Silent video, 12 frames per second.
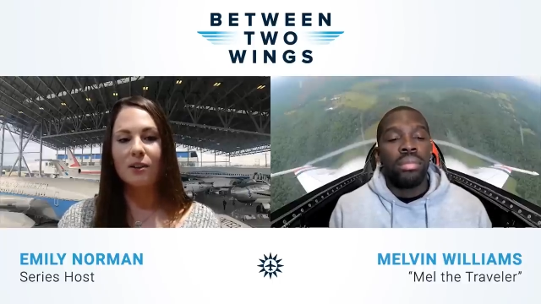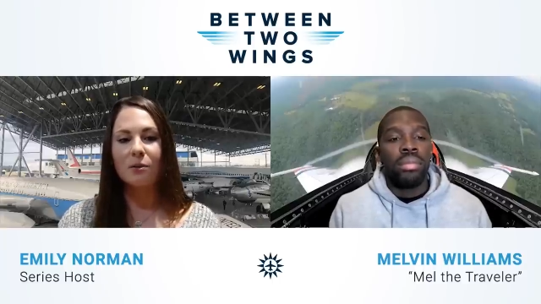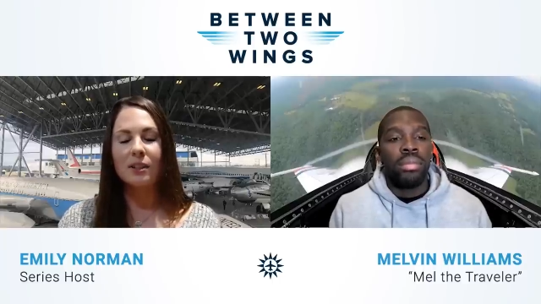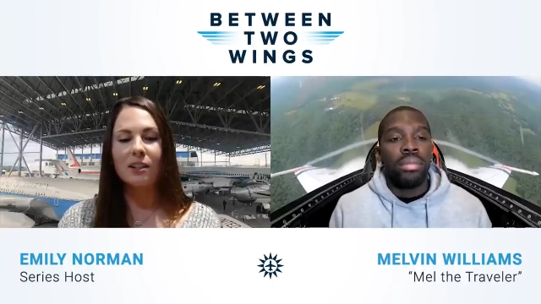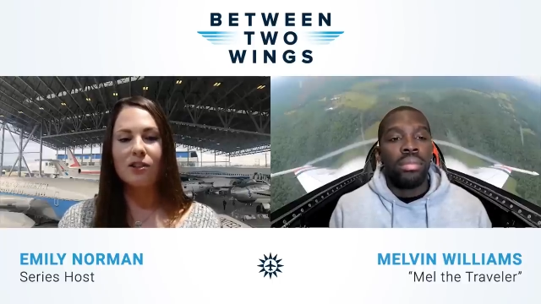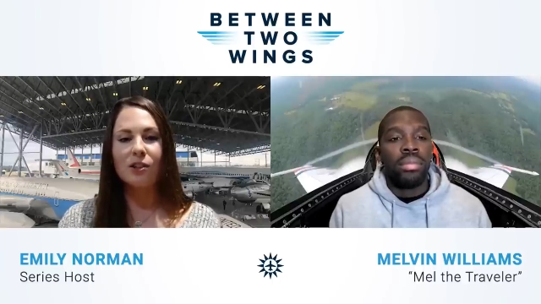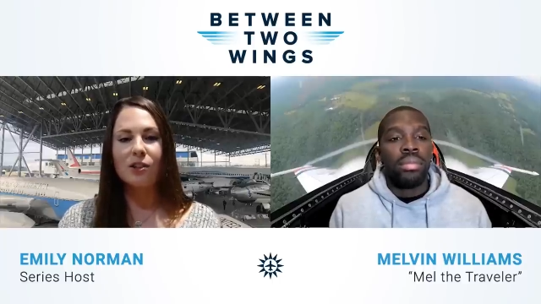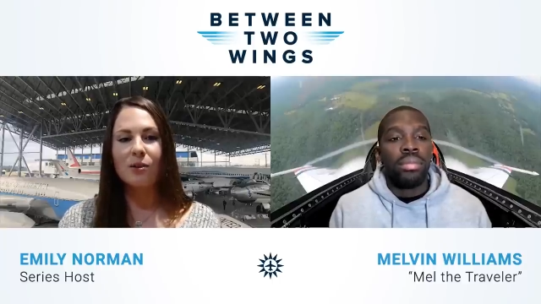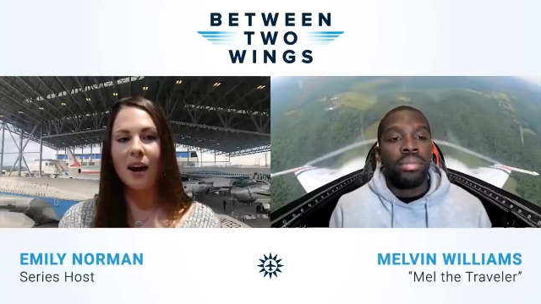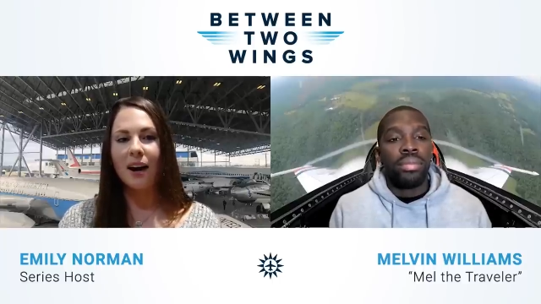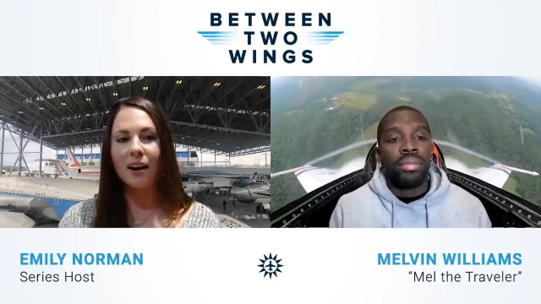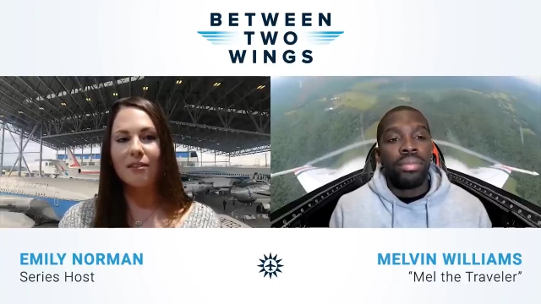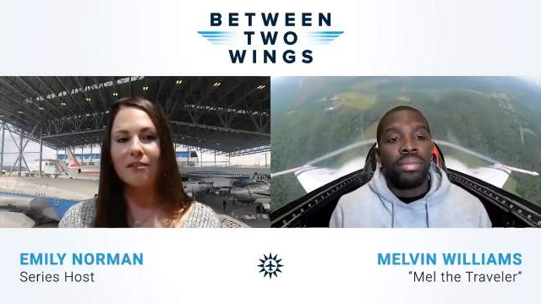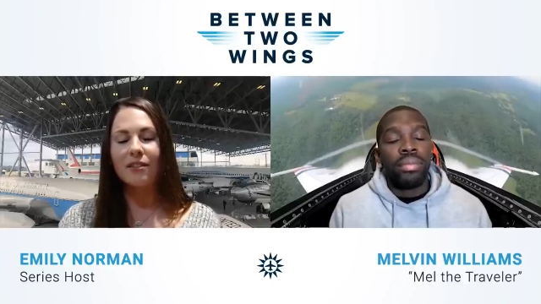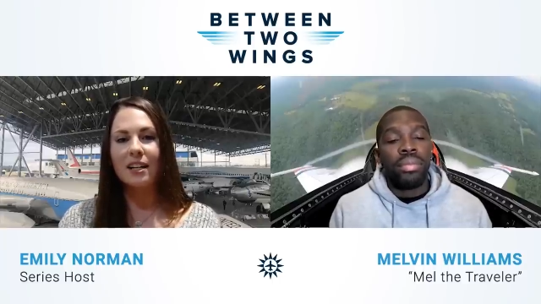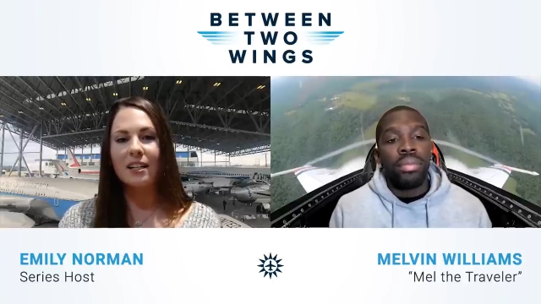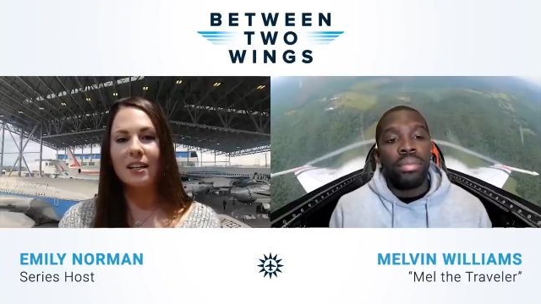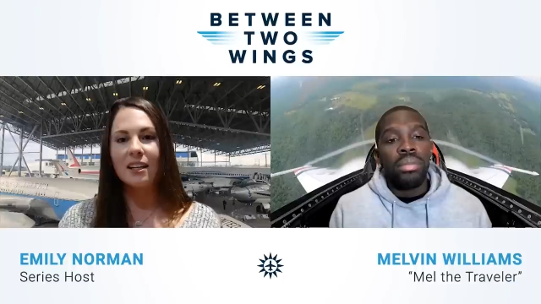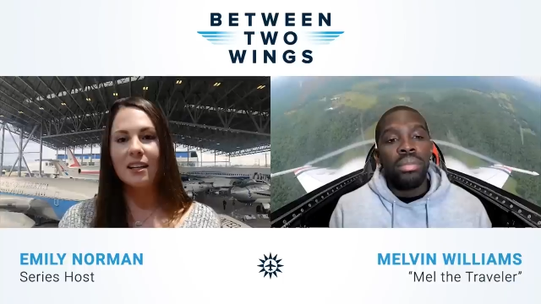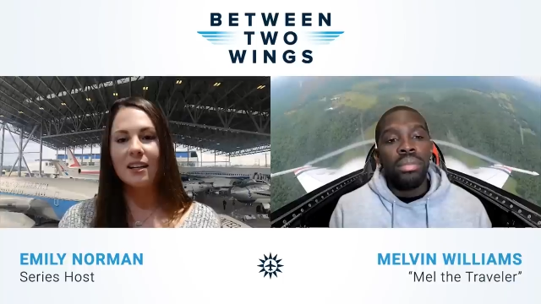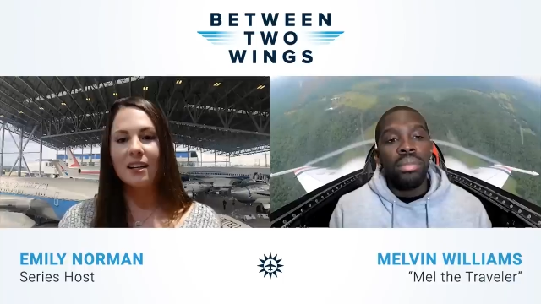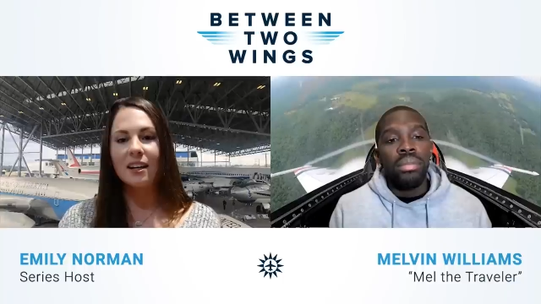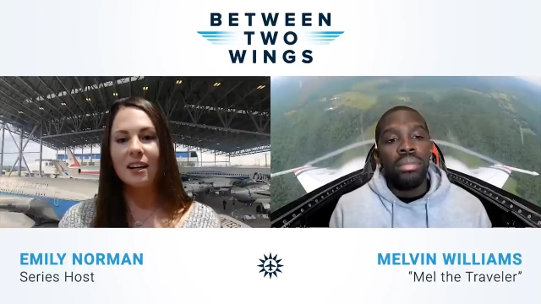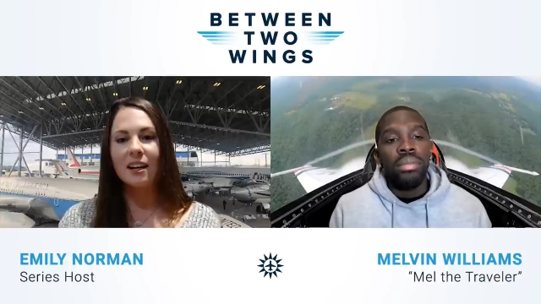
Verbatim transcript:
Speaker 1: did you have any